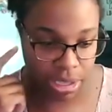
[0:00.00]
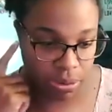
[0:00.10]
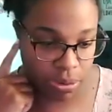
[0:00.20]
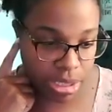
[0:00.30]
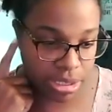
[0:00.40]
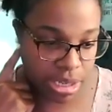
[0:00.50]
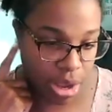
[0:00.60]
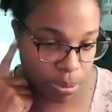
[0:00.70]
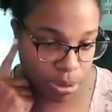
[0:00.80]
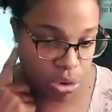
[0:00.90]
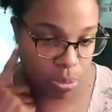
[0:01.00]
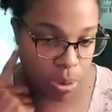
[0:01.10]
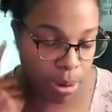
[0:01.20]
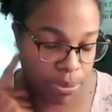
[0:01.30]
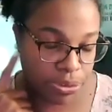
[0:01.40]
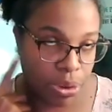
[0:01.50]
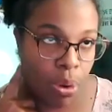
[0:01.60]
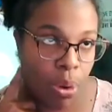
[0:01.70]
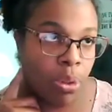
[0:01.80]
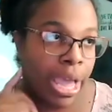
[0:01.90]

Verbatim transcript: You couldn't tell which, where was the hole.